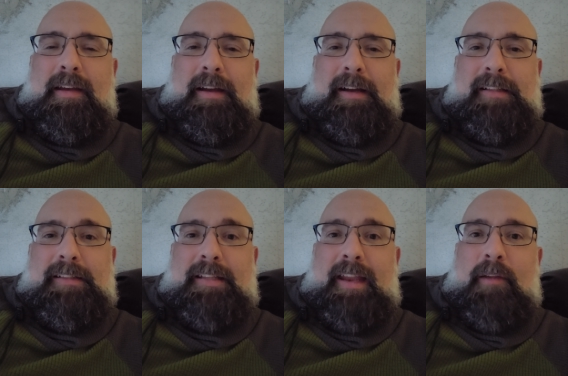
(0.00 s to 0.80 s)
Uh,
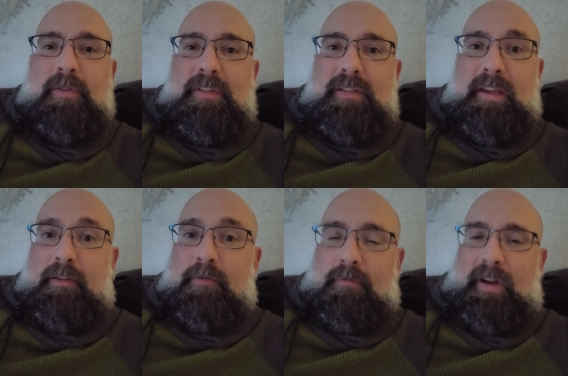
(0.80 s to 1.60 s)
today was a
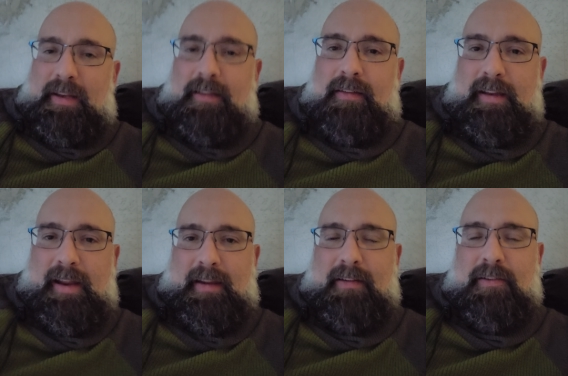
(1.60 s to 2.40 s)
great
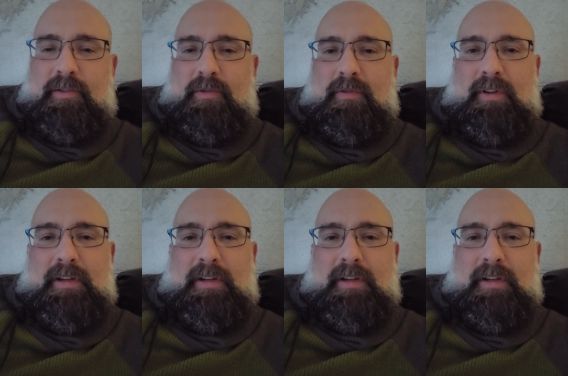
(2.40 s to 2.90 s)
day too.